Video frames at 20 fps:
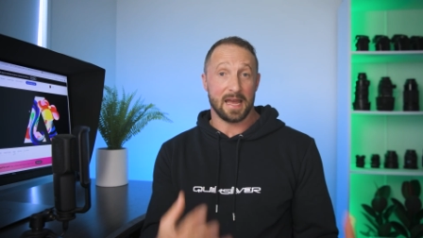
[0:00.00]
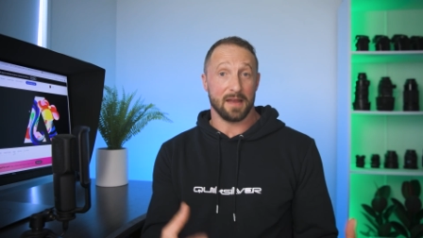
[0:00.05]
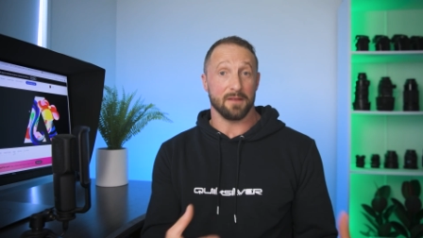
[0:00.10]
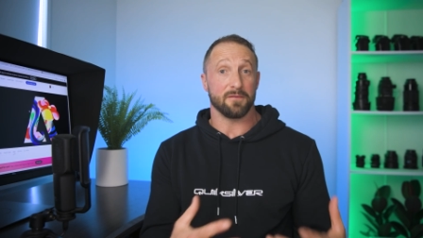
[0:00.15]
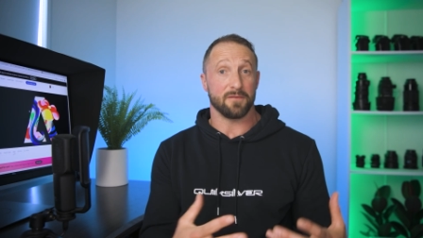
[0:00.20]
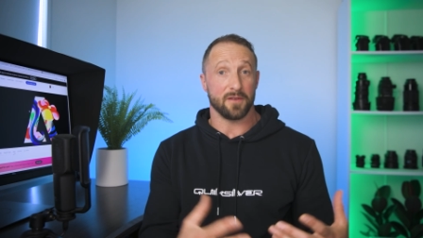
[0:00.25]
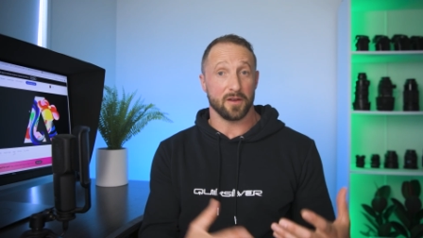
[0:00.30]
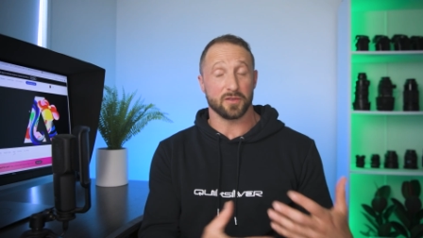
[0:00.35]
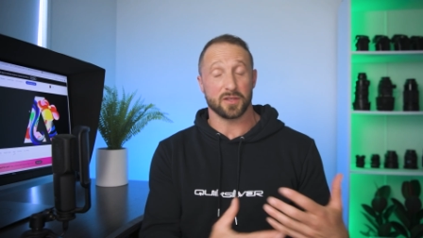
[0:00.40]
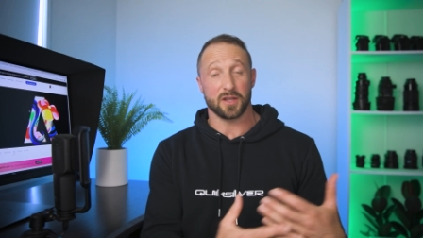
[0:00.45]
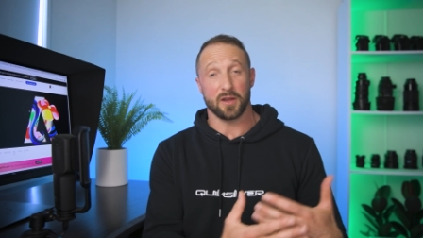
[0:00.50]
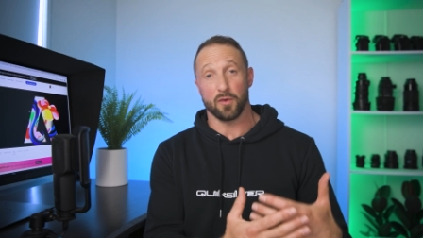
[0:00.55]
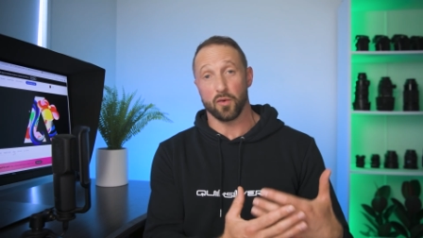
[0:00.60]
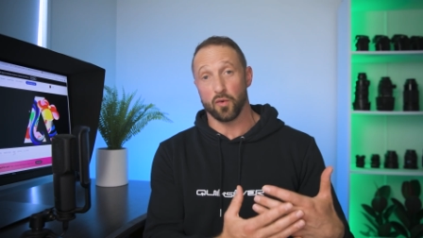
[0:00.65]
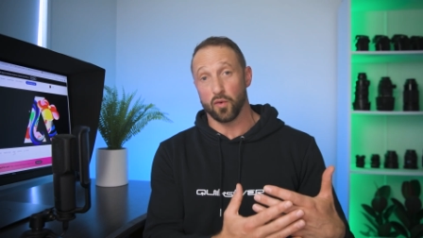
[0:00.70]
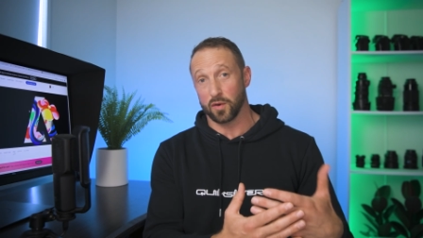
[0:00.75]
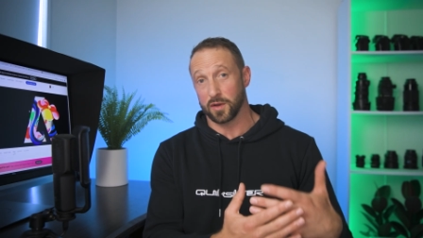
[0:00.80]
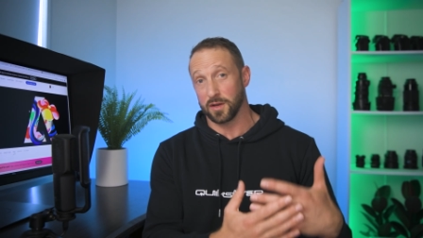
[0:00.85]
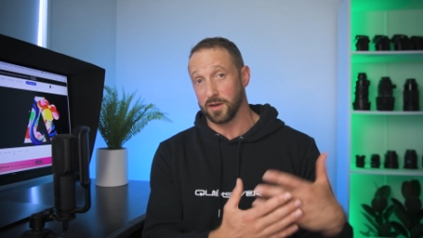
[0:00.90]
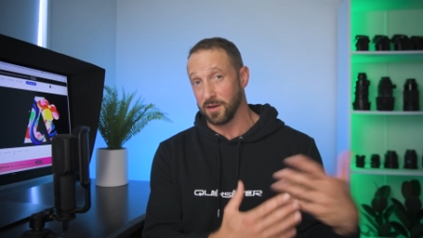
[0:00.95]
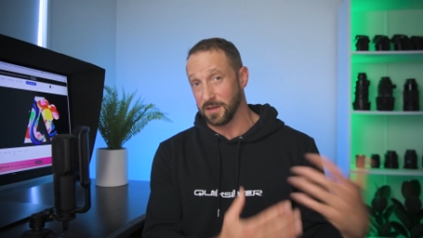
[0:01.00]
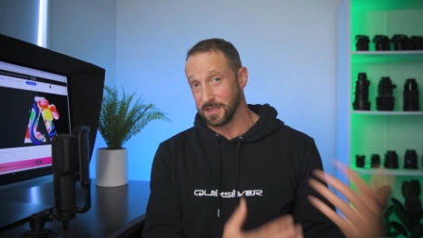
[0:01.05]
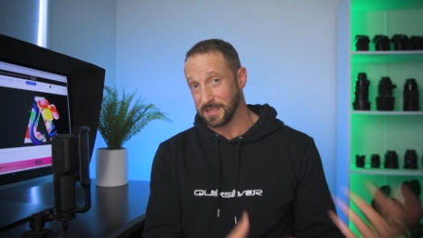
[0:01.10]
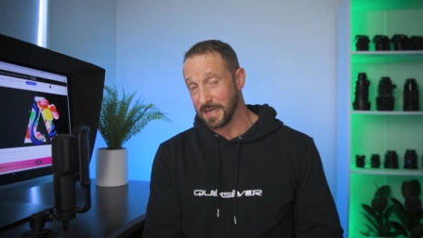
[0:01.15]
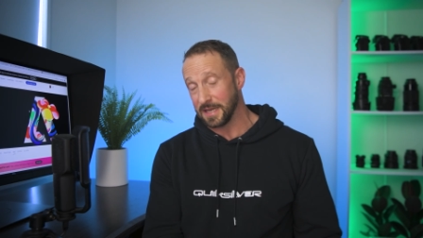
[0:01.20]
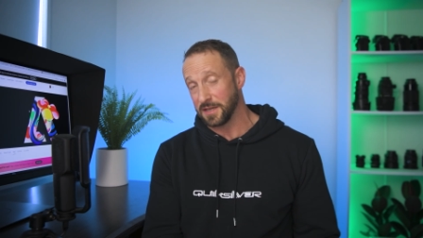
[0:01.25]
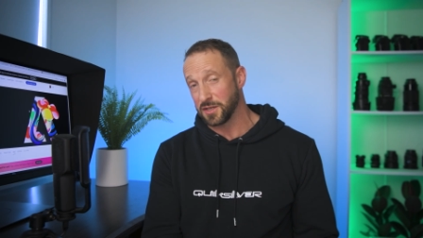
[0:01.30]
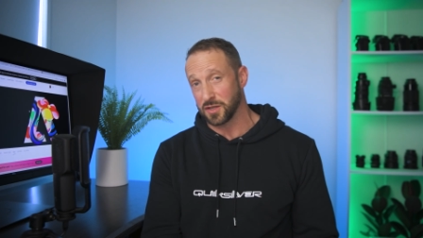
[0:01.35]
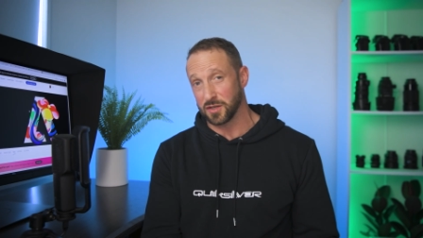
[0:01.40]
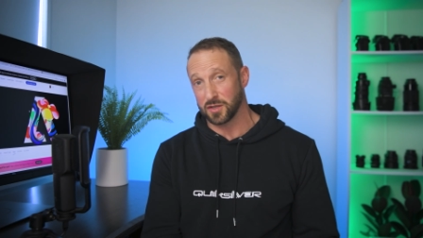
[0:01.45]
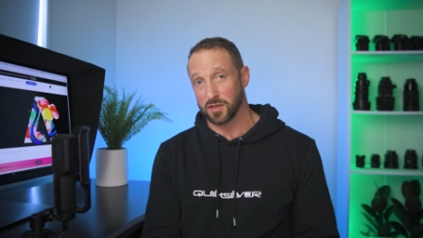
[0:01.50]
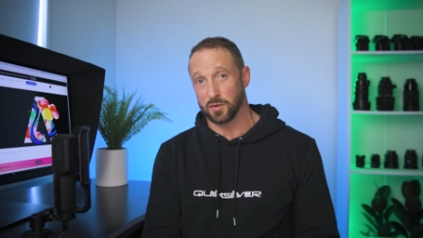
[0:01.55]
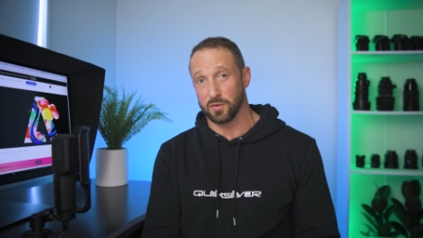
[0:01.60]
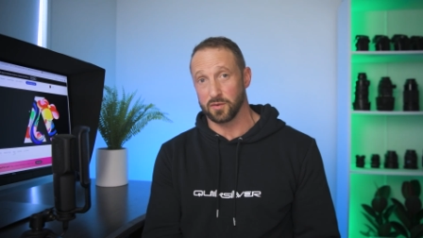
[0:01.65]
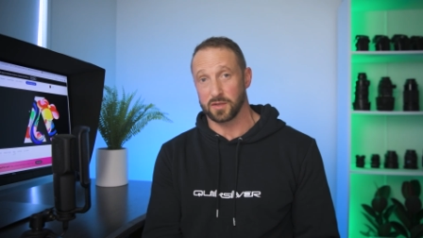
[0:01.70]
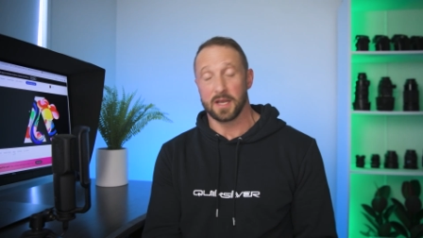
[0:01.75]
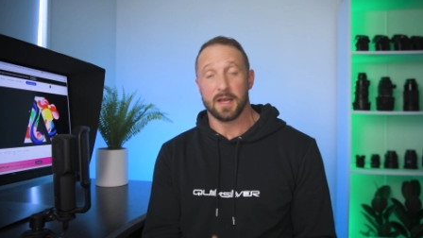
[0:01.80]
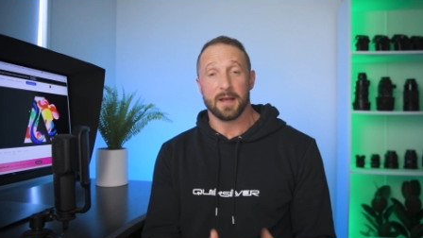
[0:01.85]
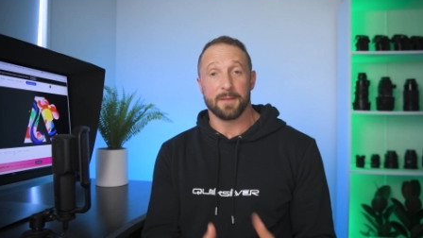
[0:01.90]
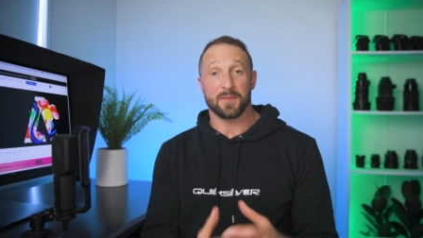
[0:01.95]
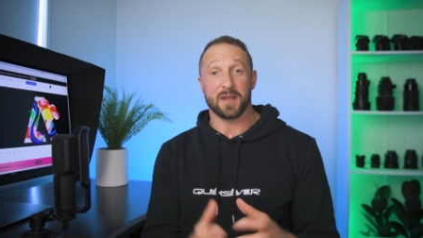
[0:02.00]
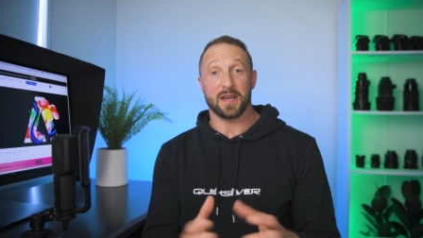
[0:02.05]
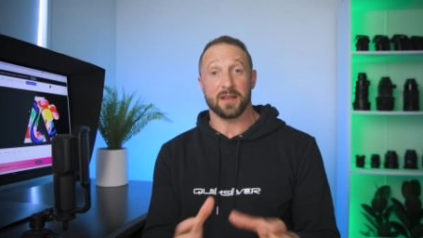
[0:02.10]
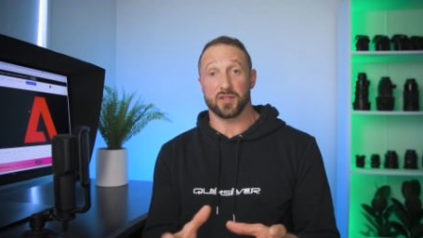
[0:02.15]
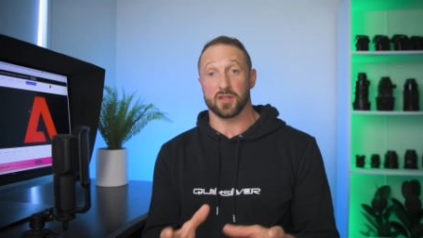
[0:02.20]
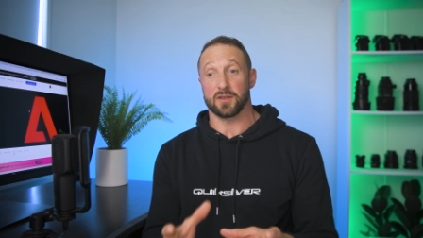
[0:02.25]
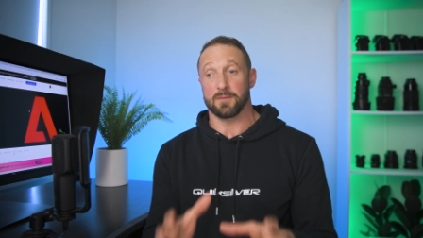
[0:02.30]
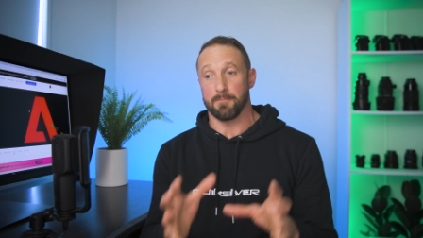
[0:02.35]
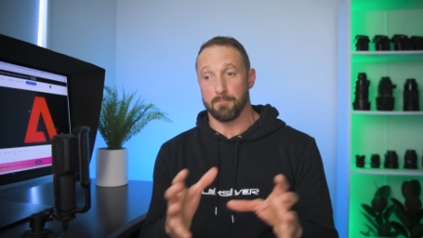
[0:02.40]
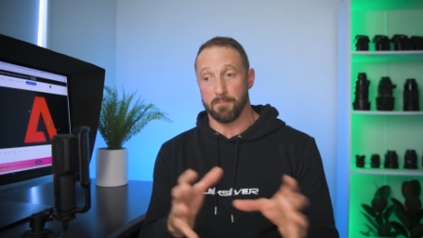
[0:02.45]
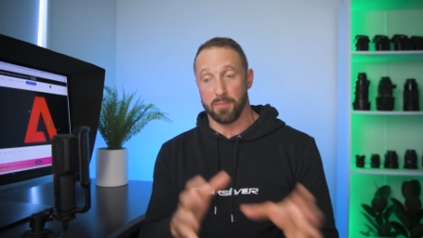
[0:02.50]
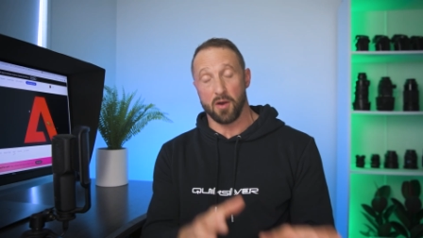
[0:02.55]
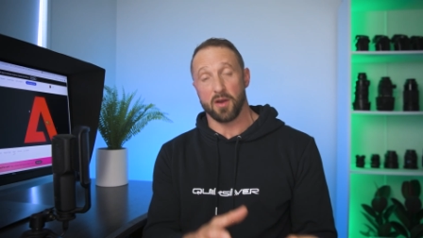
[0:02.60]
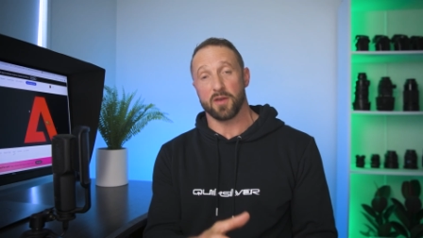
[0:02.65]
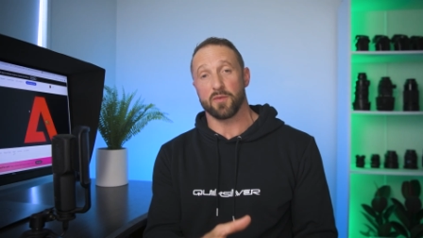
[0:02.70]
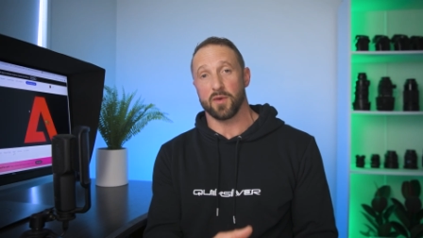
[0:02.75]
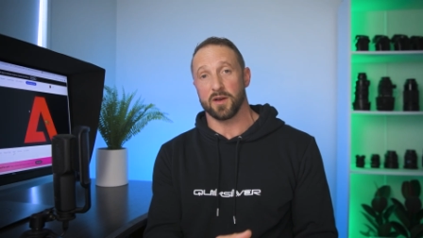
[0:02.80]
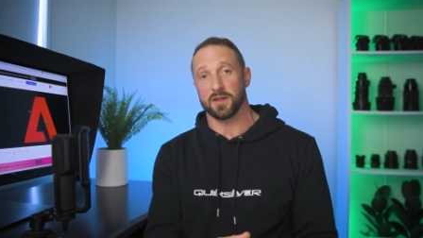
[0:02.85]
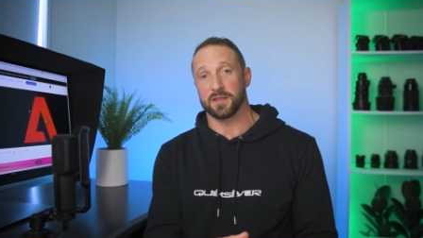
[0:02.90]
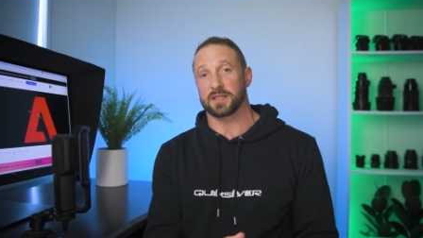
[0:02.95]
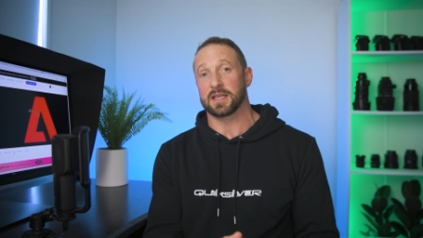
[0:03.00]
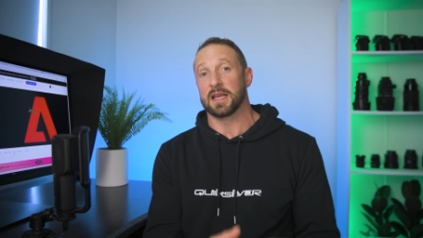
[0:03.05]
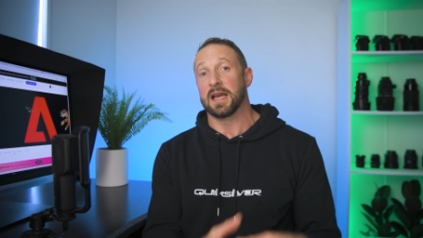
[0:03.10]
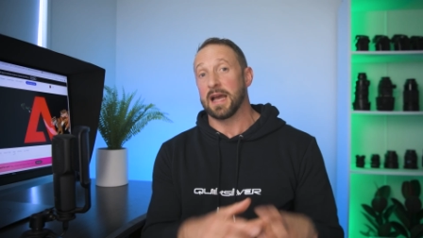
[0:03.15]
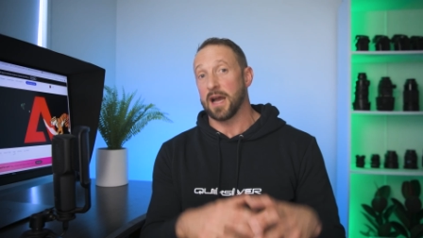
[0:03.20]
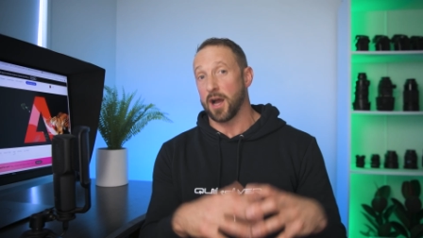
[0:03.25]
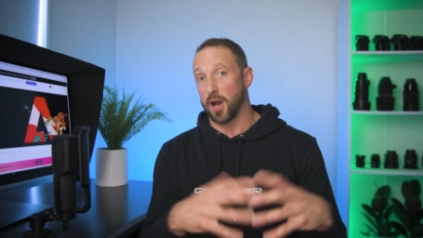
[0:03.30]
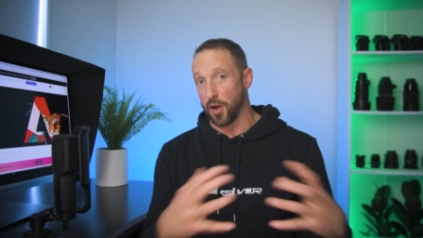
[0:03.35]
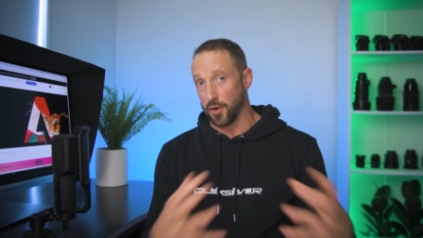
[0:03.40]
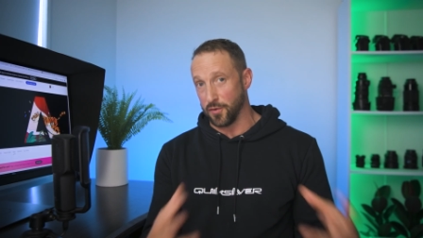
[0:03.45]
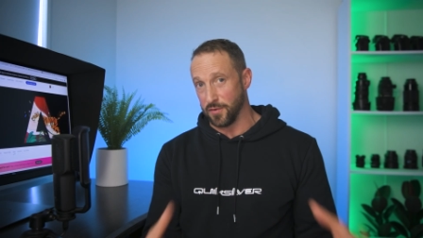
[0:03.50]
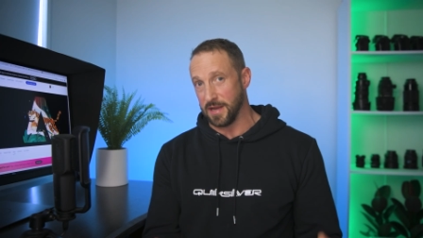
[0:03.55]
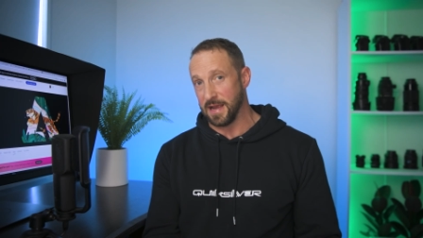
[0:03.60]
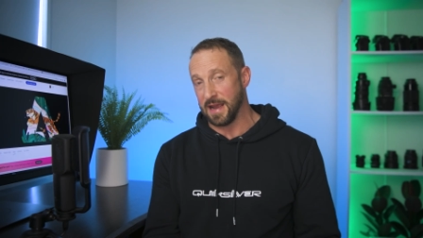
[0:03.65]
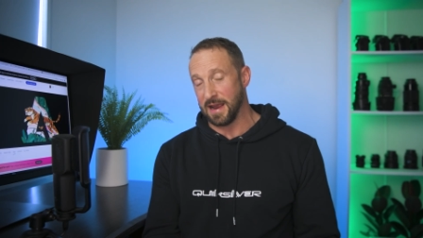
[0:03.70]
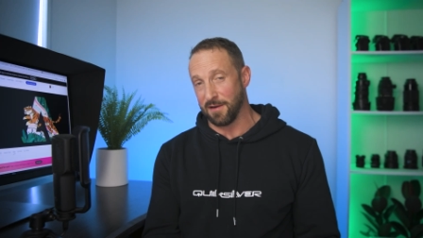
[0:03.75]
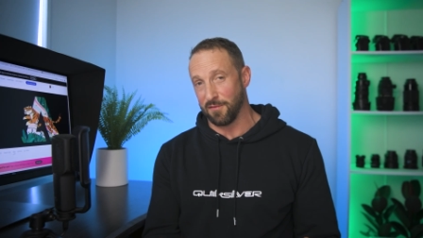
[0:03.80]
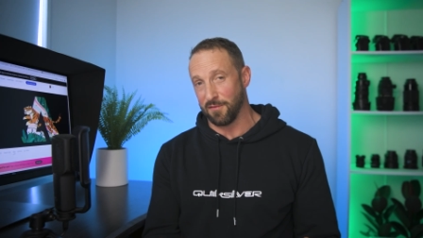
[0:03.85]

and photo organization tools that are just buy once own it